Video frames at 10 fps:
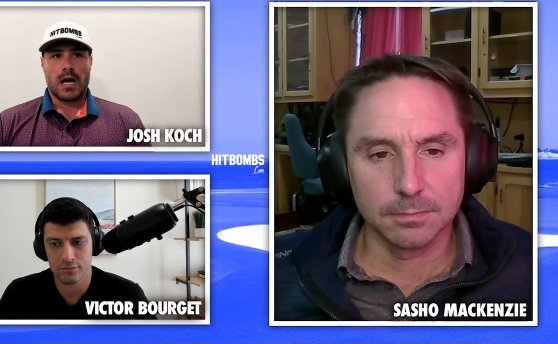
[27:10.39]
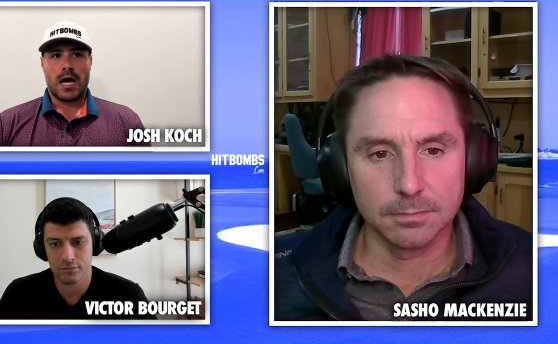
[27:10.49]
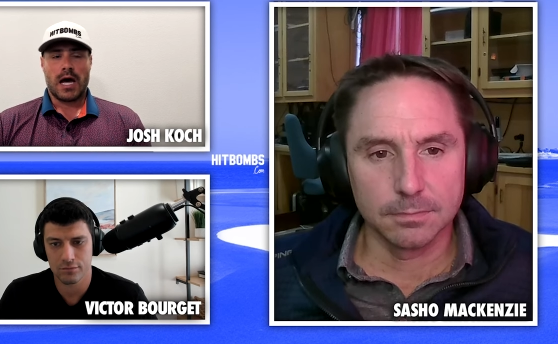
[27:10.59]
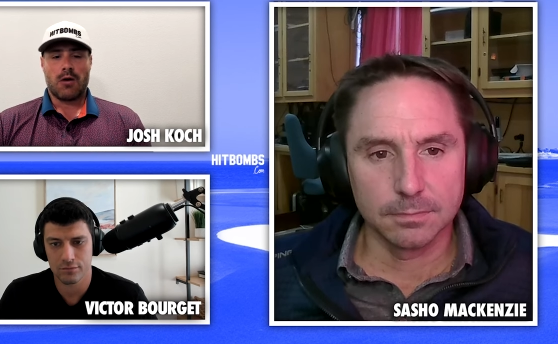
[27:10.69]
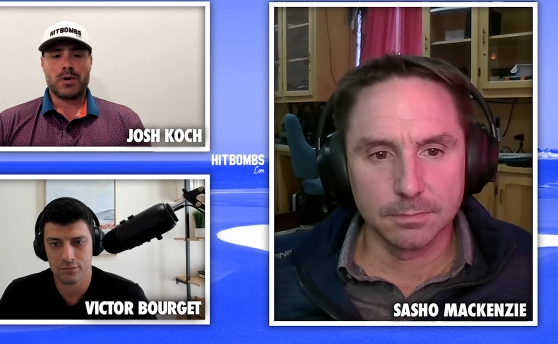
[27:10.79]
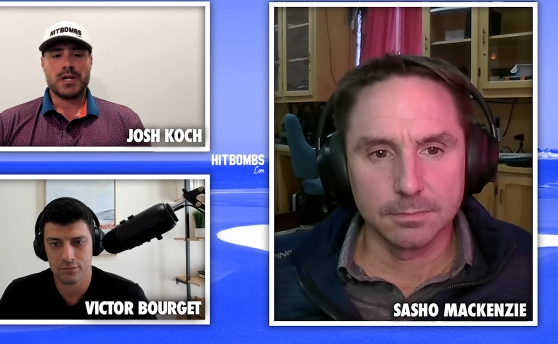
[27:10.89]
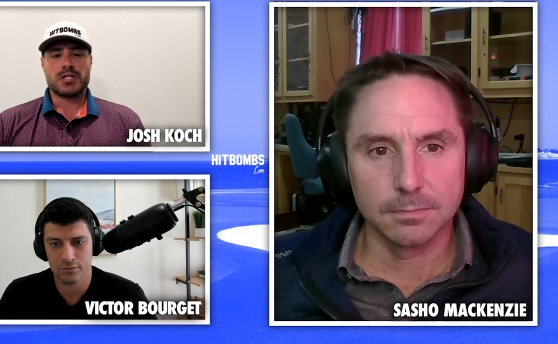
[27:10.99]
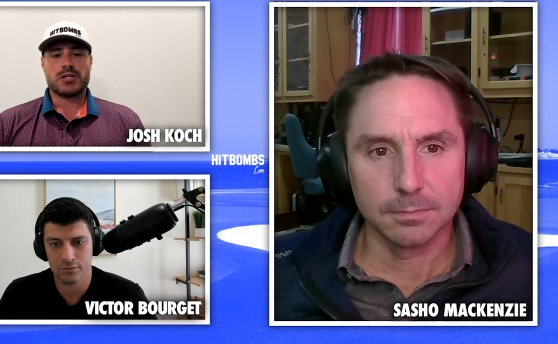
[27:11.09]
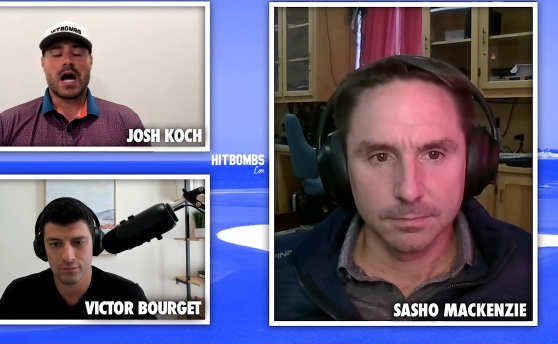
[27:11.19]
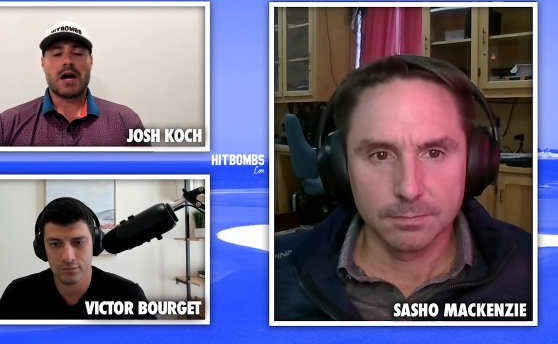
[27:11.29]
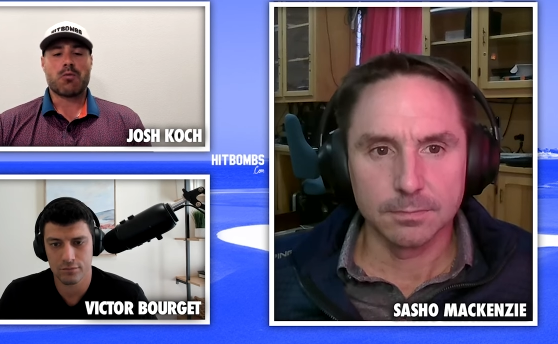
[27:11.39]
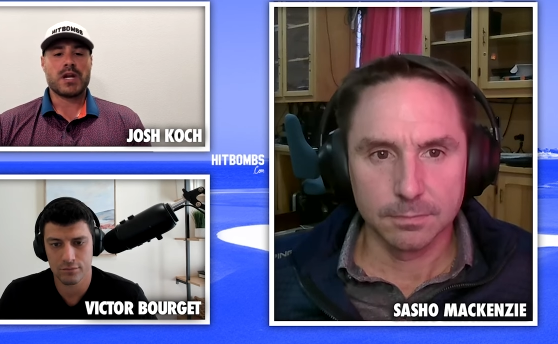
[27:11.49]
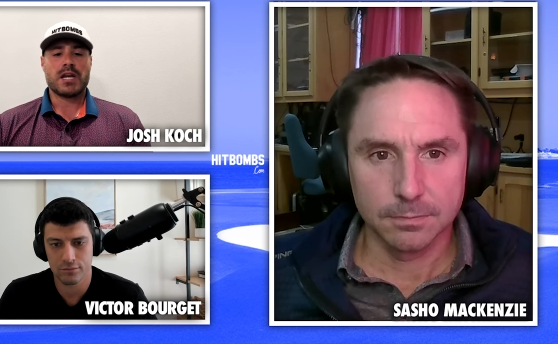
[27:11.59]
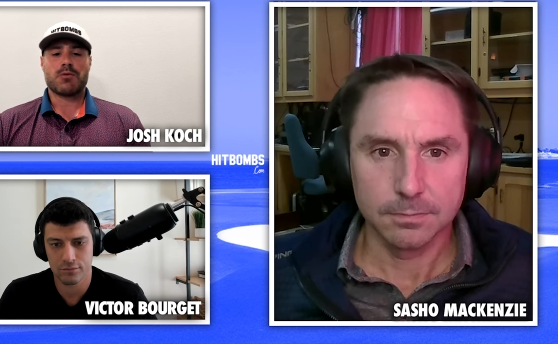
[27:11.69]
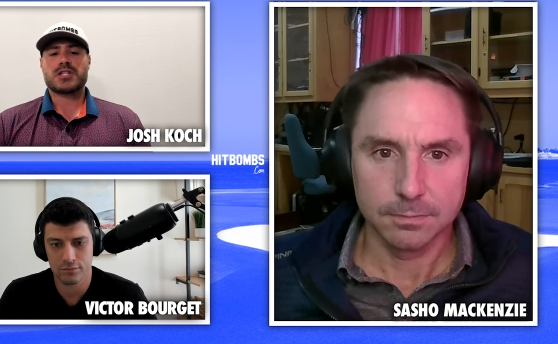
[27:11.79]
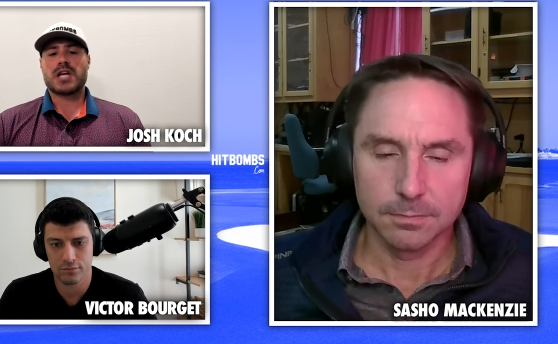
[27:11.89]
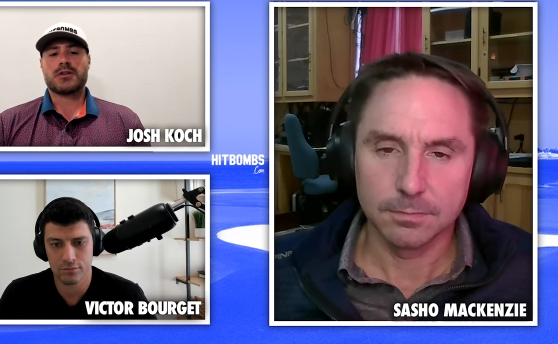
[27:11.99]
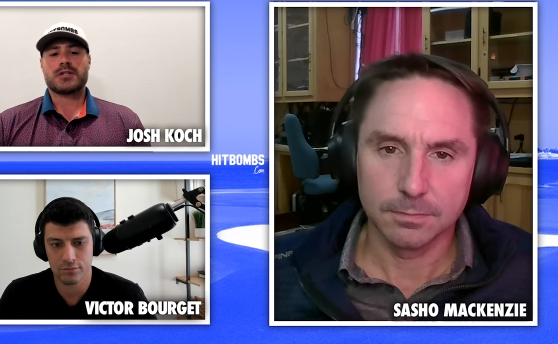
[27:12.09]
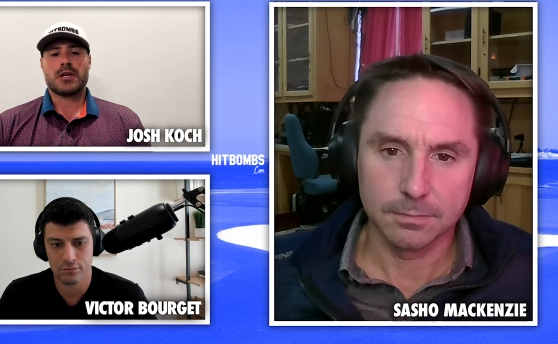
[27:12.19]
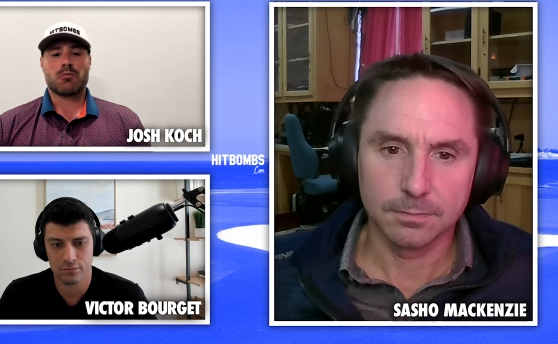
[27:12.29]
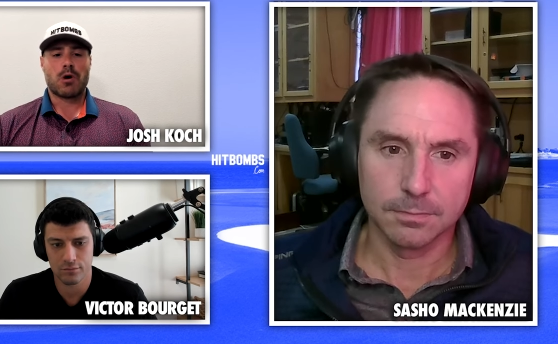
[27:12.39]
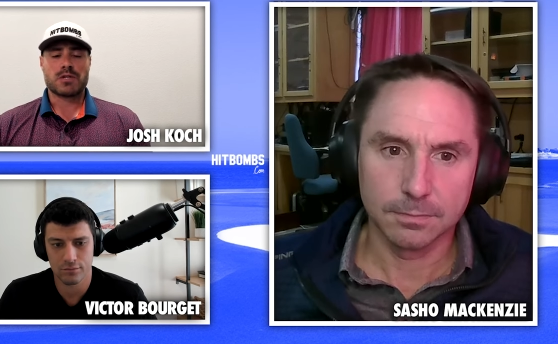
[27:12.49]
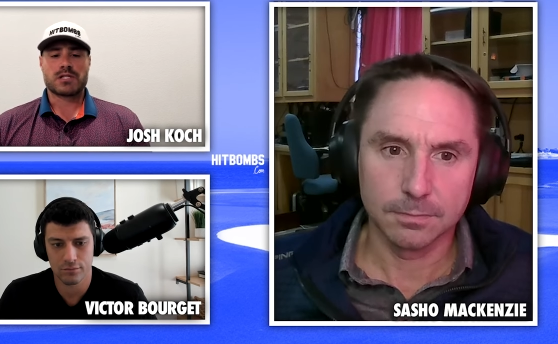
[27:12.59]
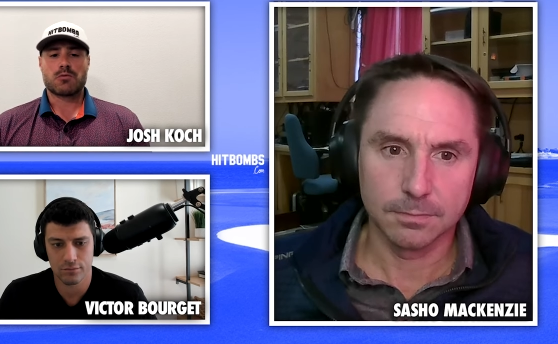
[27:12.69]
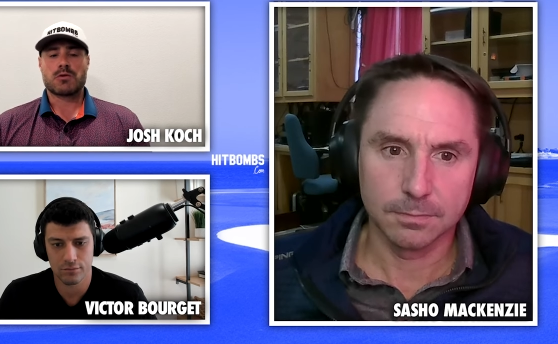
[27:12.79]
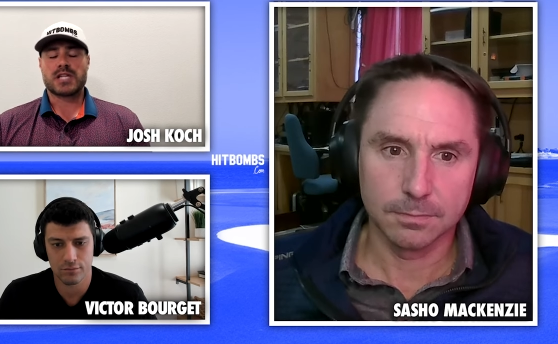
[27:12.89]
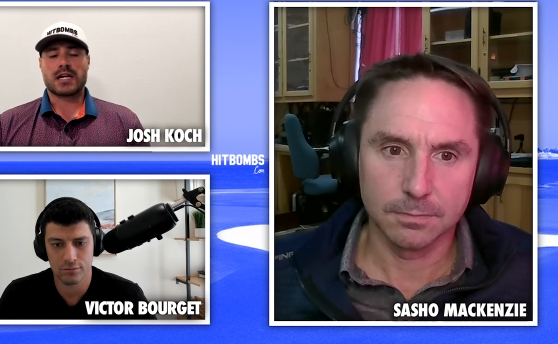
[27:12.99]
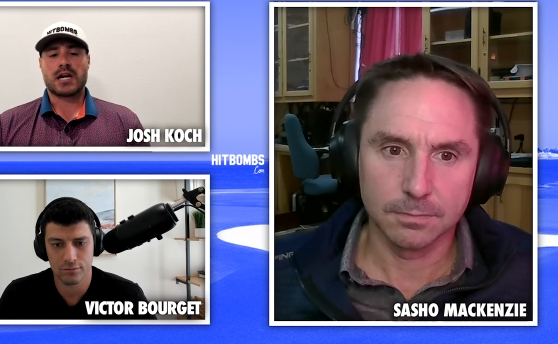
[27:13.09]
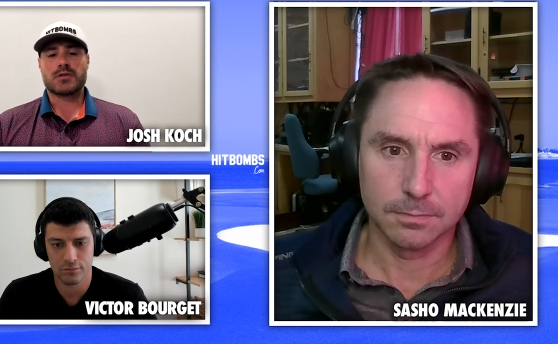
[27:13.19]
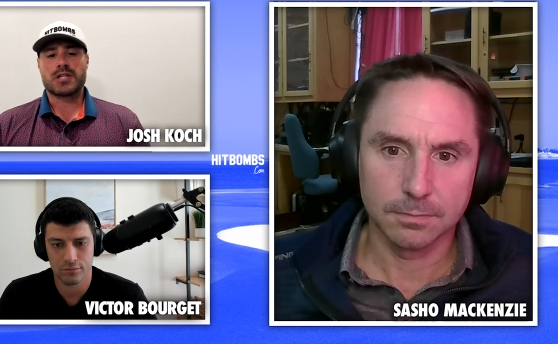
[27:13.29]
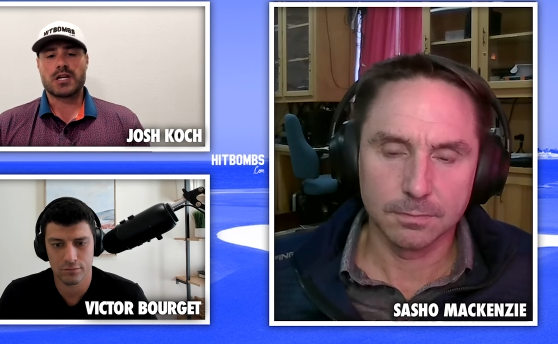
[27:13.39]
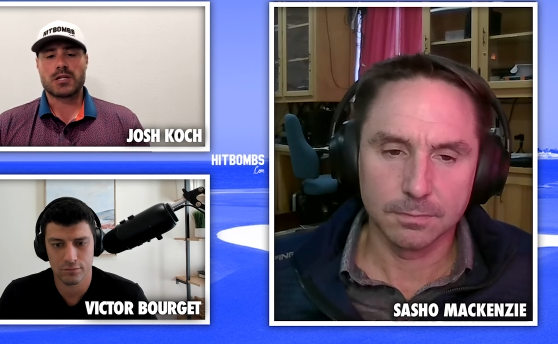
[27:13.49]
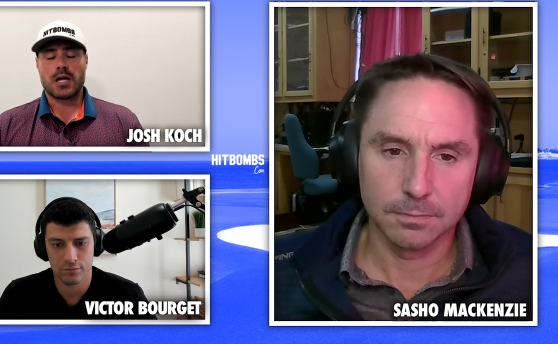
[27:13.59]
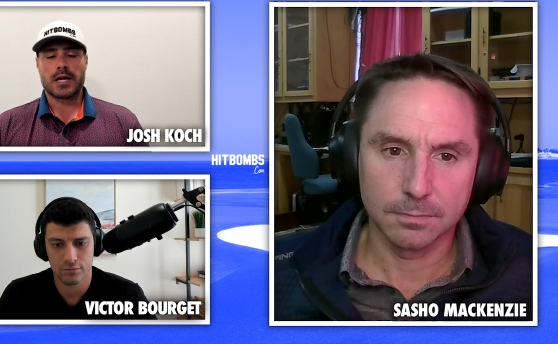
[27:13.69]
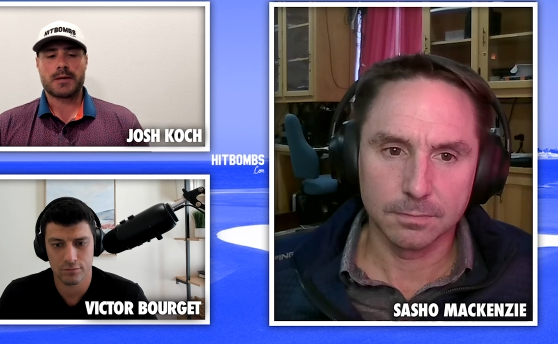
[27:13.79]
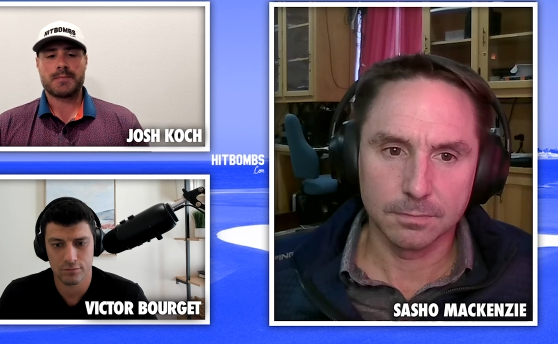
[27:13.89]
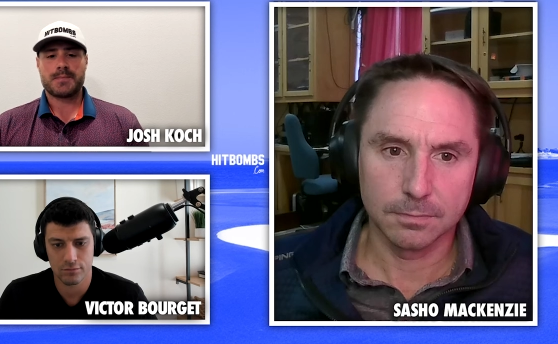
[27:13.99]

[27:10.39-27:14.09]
Speaker 1: Uh, when did you got? When did he reach out to you, and what was what was that conversation like?